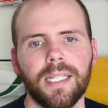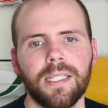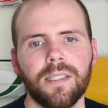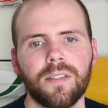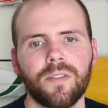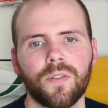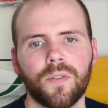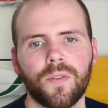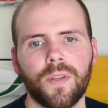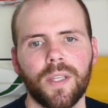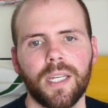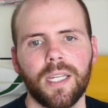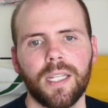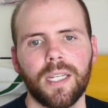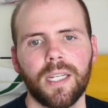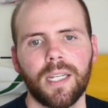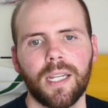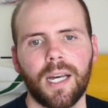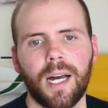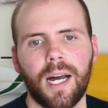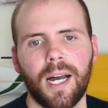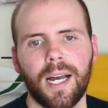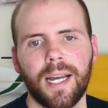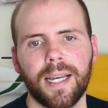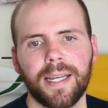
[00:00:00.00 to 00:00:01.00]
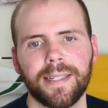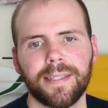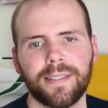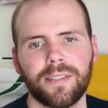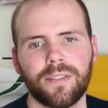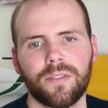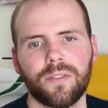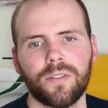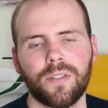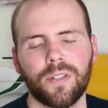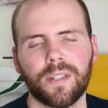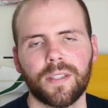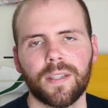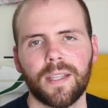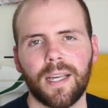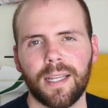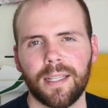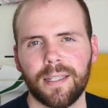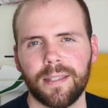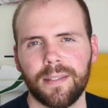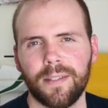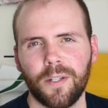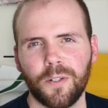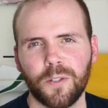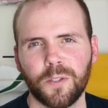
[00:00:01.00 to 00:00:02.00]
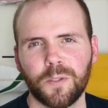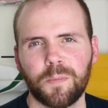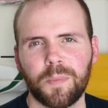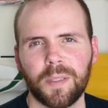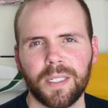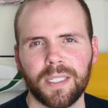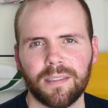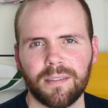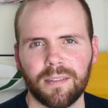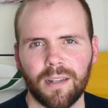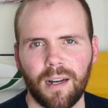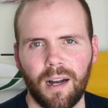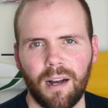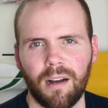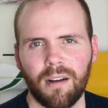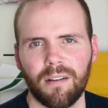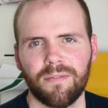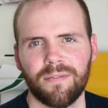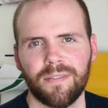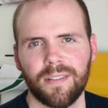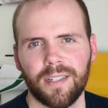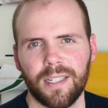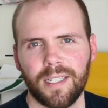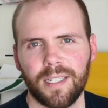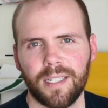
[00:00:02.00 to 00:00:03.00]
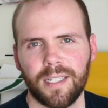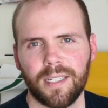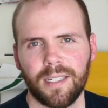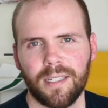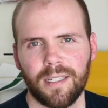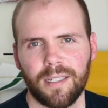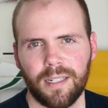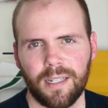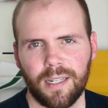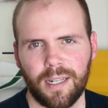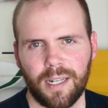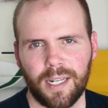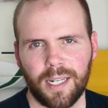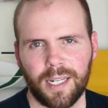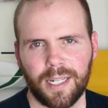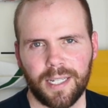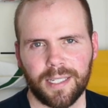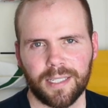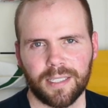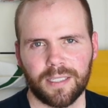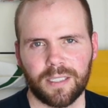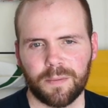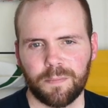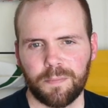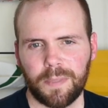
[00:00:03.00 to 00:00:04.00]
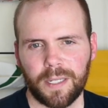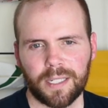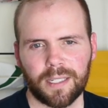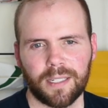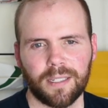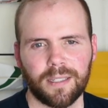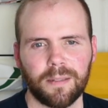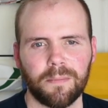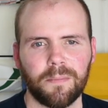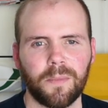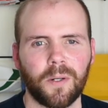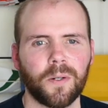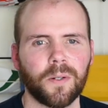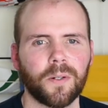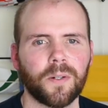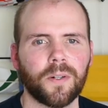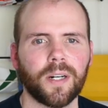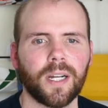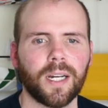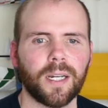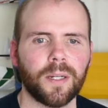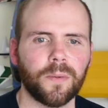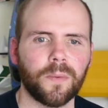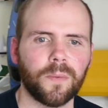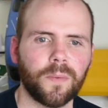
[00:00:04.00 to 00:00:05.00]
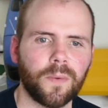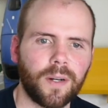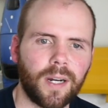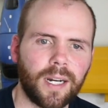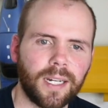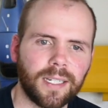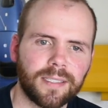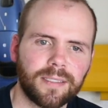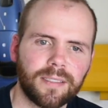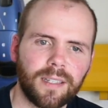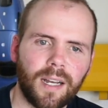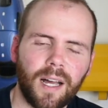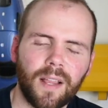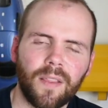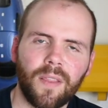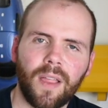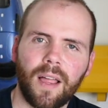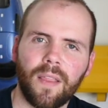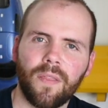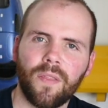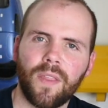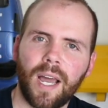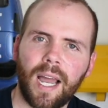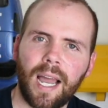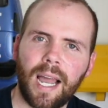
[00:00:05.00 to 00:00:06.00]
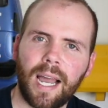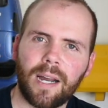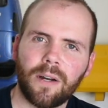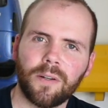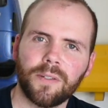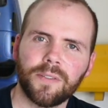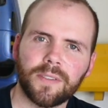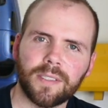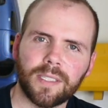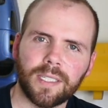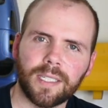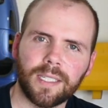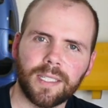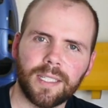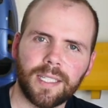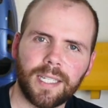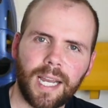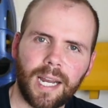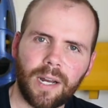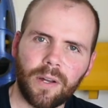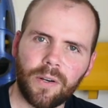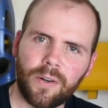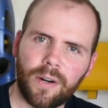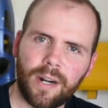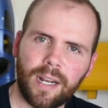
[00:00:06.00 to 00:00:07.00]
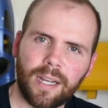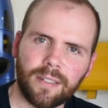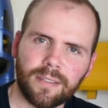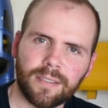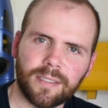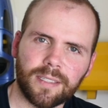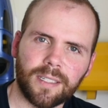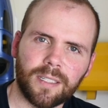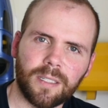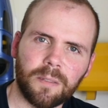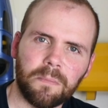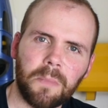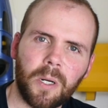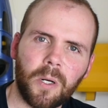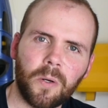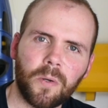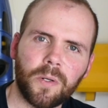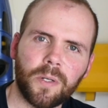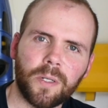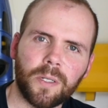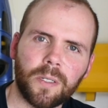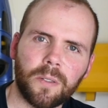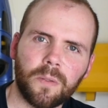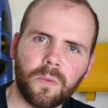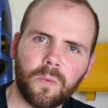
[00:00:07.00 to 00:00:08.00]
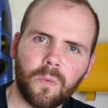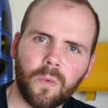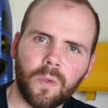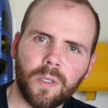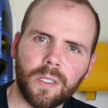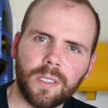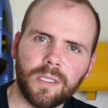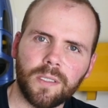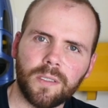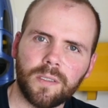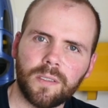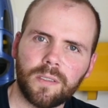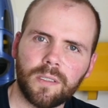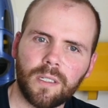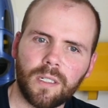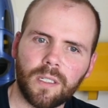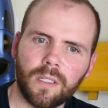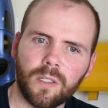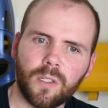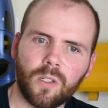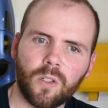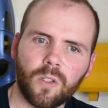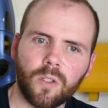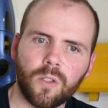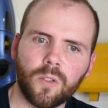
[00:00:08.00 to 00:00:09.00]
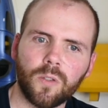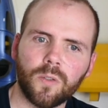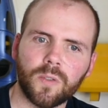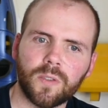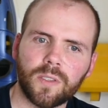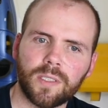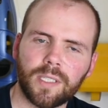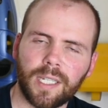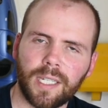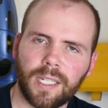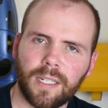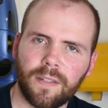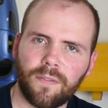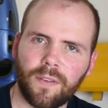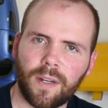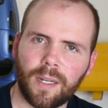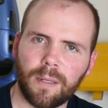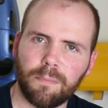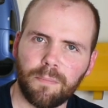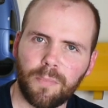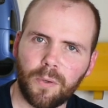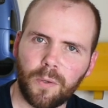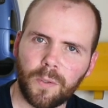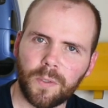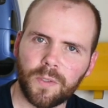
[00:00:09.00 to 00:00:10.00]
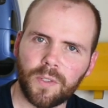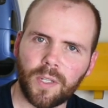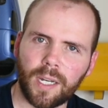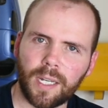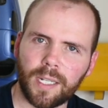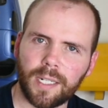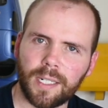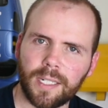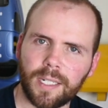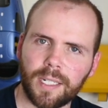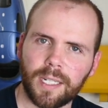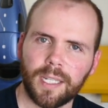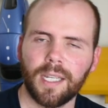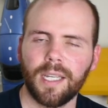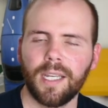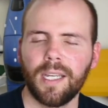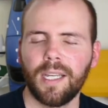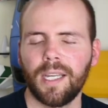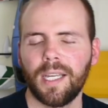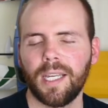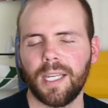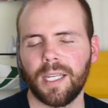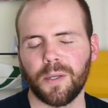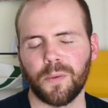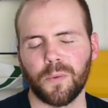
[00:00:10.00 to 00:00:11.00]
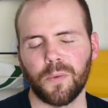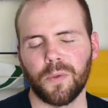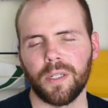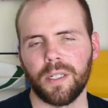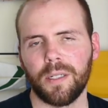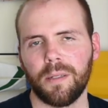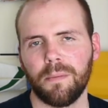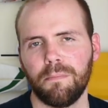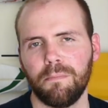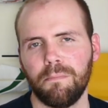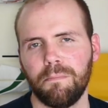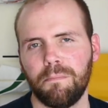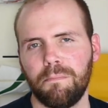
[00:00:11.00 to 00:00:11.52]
So then I took that nose piece off and I inspected the motor, and I saw that the housing, the outer housing of the motor, was a little loose, and if I pulled on it, it would